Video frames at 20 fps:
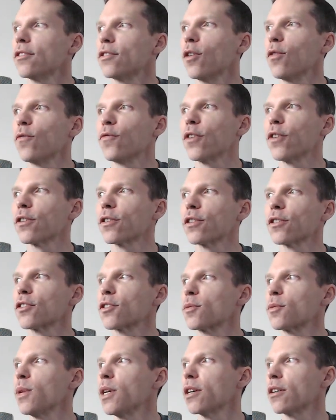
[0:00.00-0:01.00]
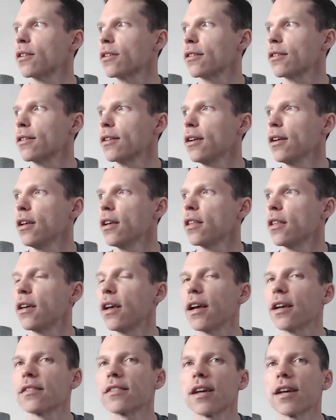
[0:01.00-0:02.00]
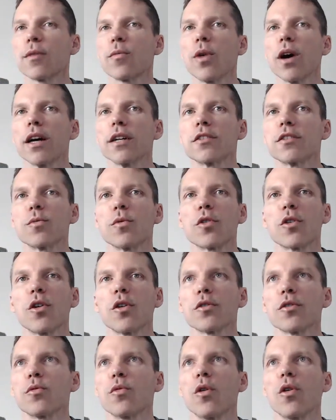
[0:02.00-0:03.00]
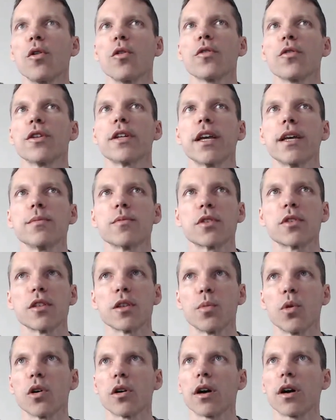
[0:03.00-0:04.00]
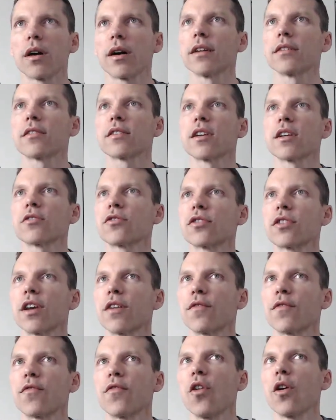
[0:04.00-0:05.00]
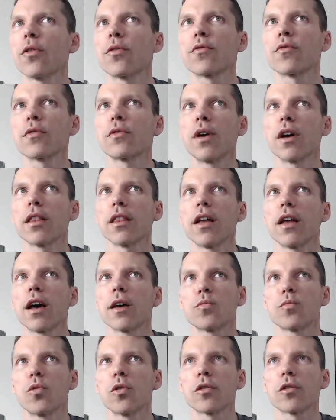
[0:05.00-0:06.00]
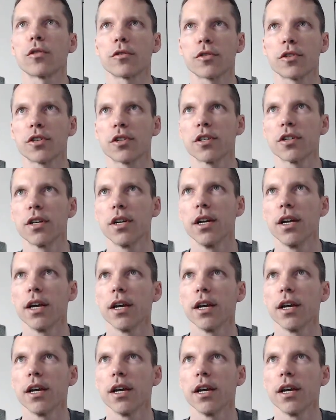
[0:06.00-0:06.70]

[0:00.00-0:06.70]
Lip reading: Don't fear the smear. The anti-whites will call you all the names in the book. Our ancestors have fought through a lot worse.